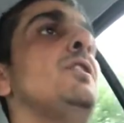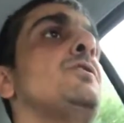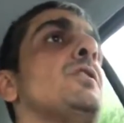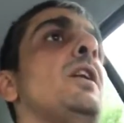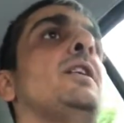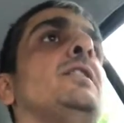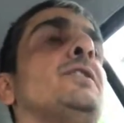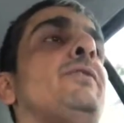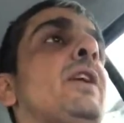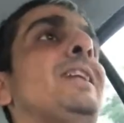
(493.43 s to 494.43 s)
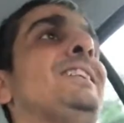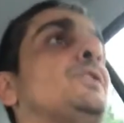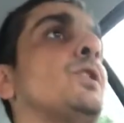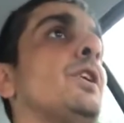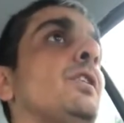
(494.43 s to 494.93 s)
China is finally
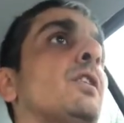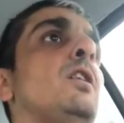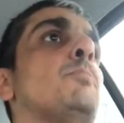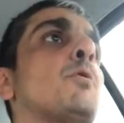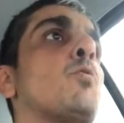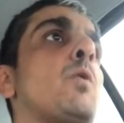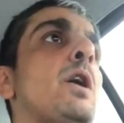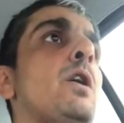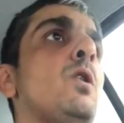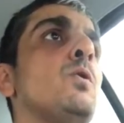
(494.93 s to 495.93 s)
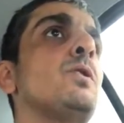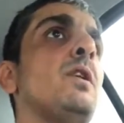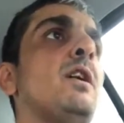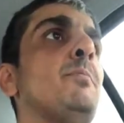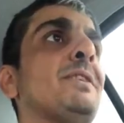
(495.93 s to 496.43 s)
starting to come around,
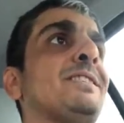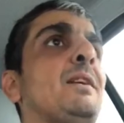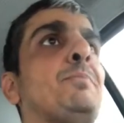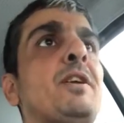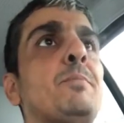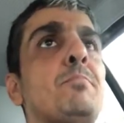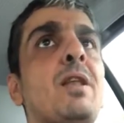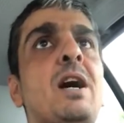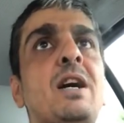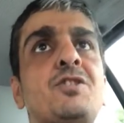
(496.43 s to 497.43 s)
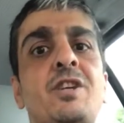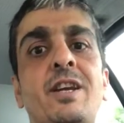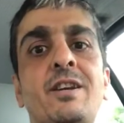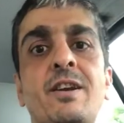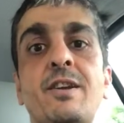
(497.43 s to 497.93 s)
accepting
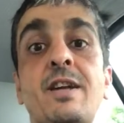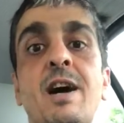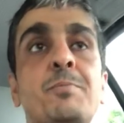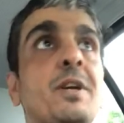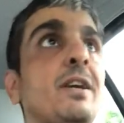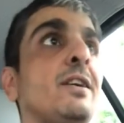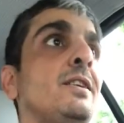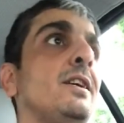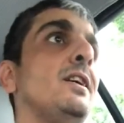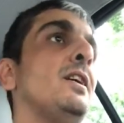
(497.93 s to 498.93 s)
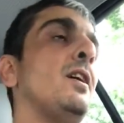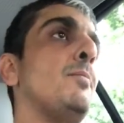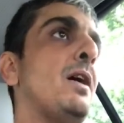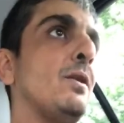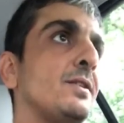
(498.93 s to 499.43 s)
blockchain and adopting it.
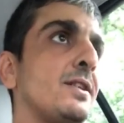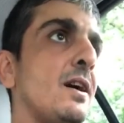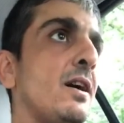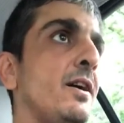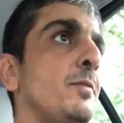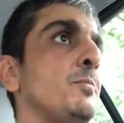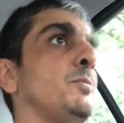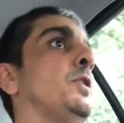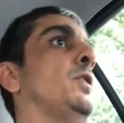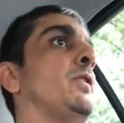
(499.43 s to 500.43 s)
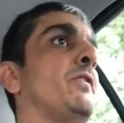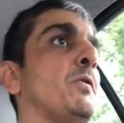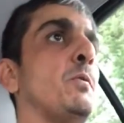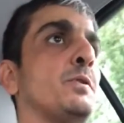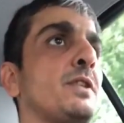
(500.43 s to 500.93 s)
About time.
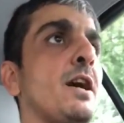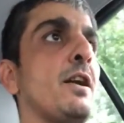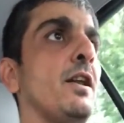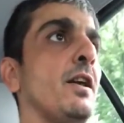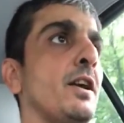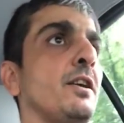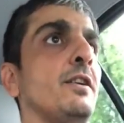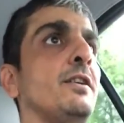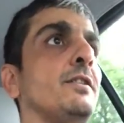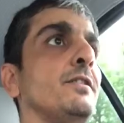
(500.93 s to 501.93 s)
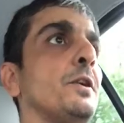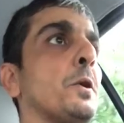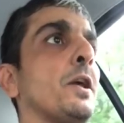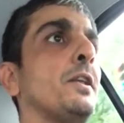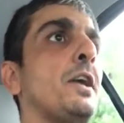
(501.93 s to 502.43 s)
Everyone was kind of in
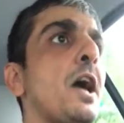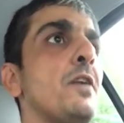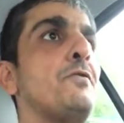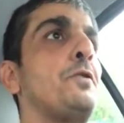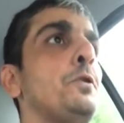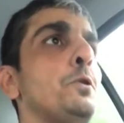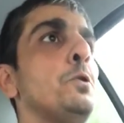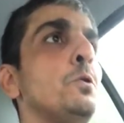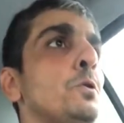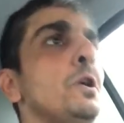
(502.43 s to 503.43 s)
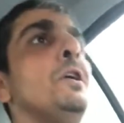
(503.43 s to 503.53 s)
the FU.